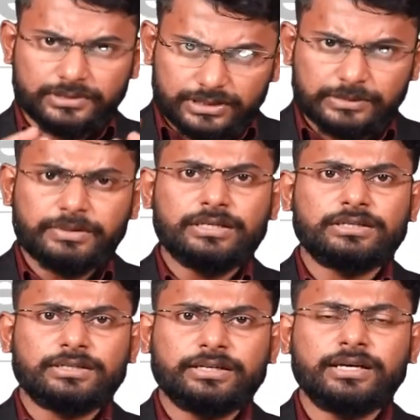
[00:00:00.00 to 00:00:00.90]

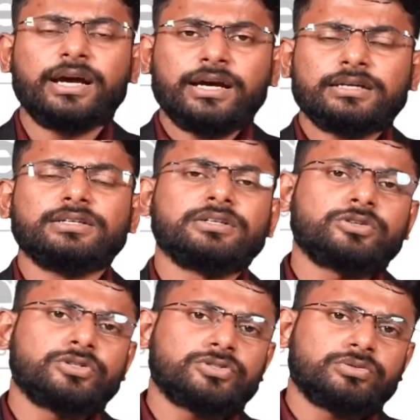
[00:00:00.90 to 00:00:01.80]
Similarly, here
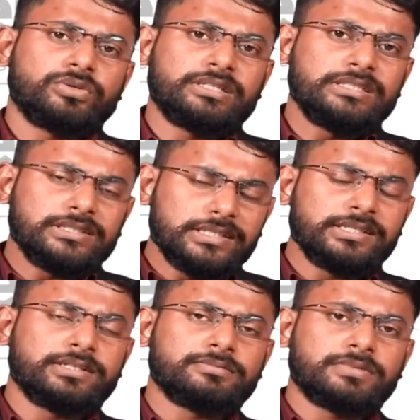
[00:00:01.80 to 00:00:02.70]
also
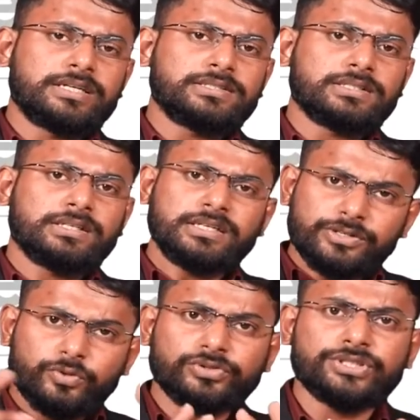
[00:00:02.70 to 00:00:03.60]
Ethereum is an
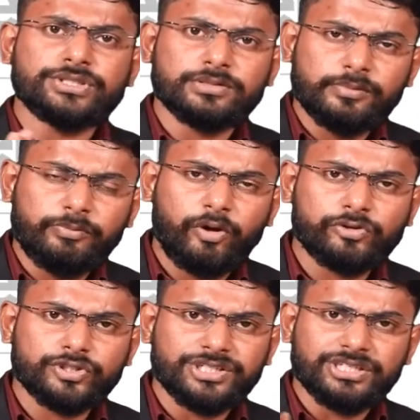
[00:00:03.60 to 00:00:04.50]
ecosystem,
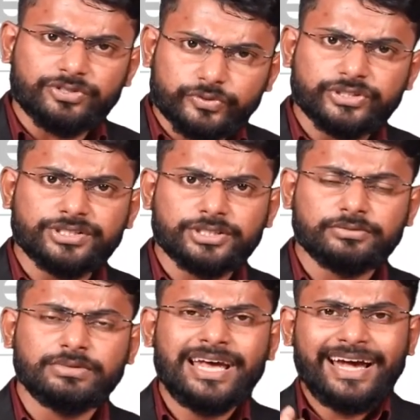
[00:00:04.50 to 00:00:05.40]
blockchain ecosystem,